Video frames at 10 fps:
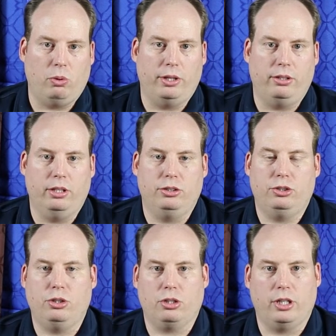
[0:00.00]
whether it's
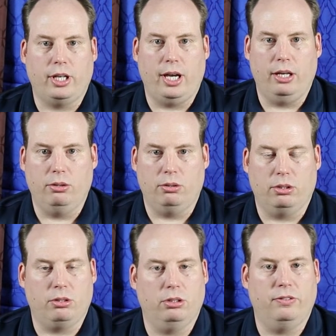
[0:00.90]
sugarcane or
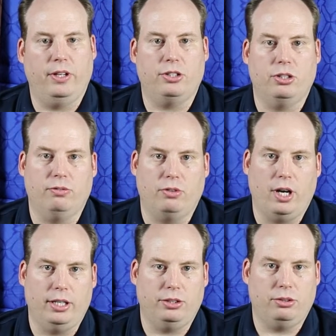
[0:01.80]
the cultivation of
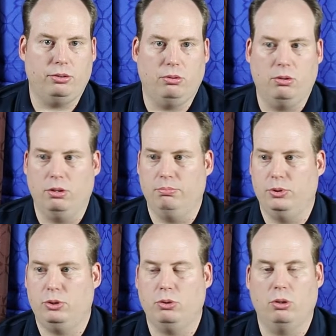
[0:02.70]
rice or
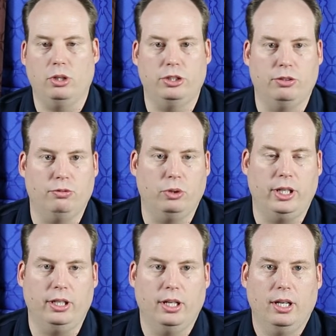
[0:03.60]
storage of
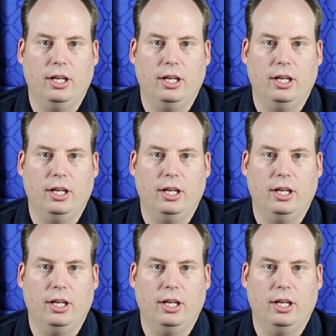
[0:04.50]
wheat,